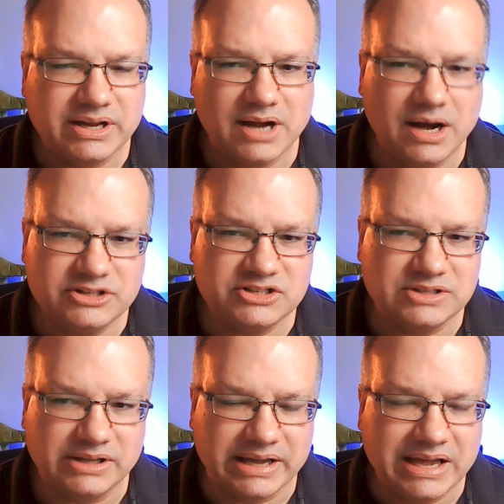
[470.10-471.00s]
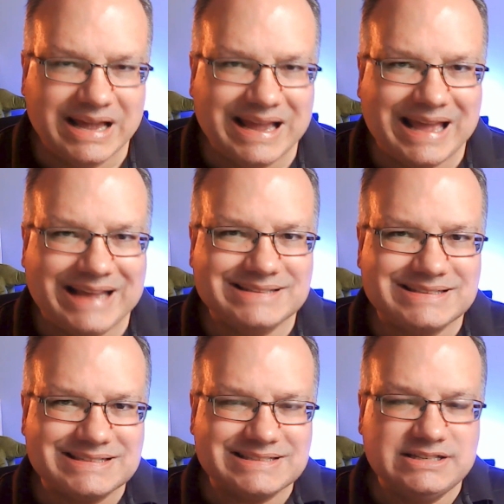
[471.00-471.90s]
it consciously, it's
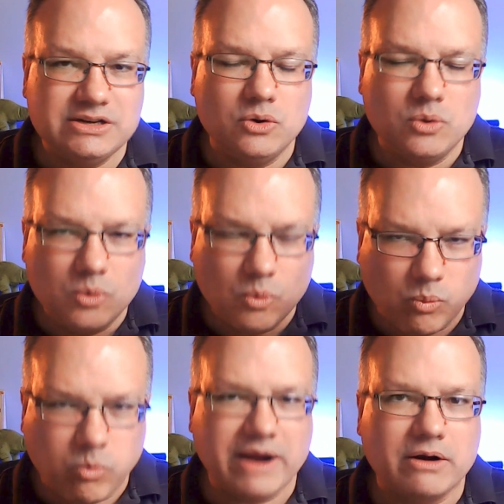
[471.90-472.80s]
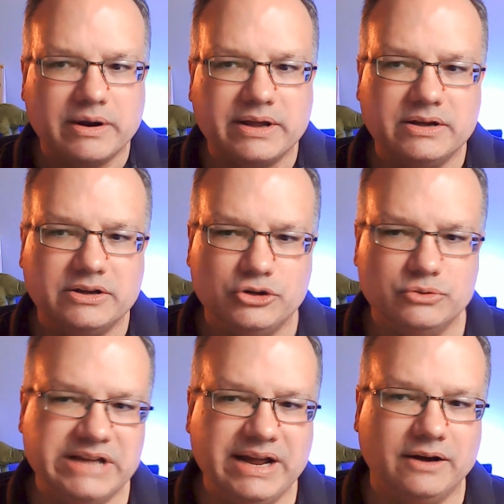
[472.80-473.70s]
still wearing you
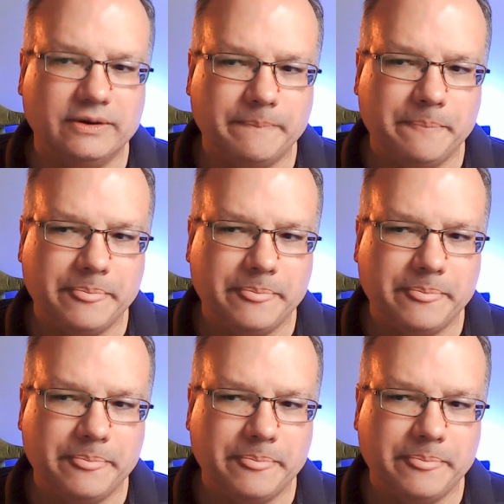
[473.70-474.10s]
down.